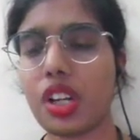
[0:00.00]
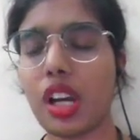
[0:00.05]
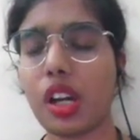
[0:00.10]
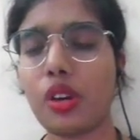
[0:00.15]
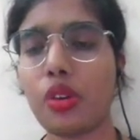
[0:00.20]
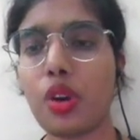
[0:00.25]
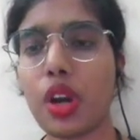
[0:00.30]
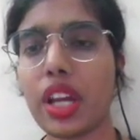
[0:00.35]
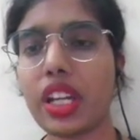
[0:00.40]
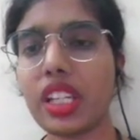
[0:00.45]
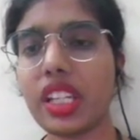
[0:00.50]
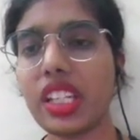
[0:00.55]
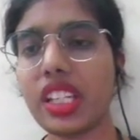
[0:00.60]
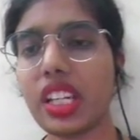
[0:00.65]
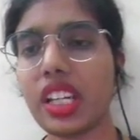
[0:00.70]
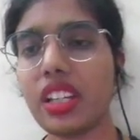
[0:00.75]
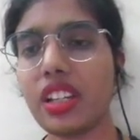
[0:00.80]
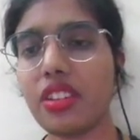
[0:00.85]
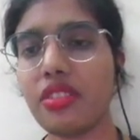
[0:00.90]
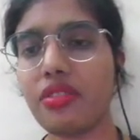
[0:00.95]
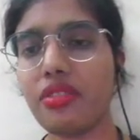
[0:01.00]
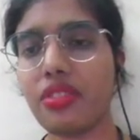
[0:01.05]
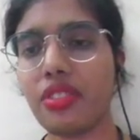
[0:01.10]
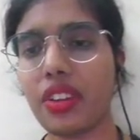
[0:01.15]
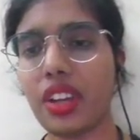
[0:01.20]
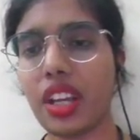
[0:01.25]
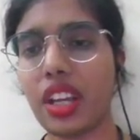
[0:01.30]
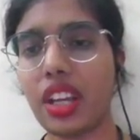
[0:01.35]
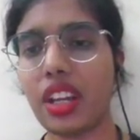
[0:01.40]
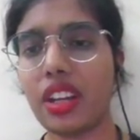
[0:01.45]
a quantitative
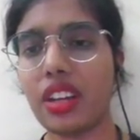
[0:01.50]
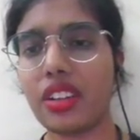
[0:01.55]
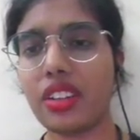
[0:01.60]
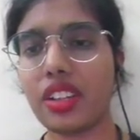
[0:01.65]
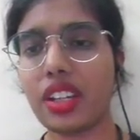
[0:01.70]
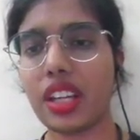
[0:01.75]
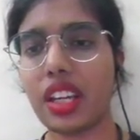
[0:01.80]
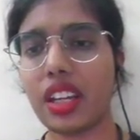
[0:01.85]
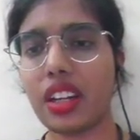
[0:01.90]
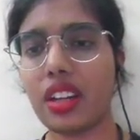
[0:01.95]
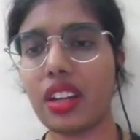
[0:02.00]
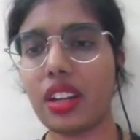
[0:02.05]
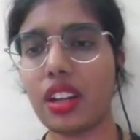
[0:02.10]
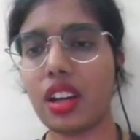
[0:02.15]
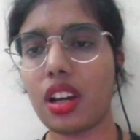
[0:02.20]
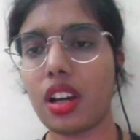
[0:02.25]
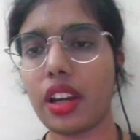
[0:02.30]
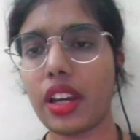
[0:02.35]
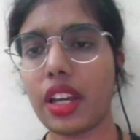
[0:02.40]
field in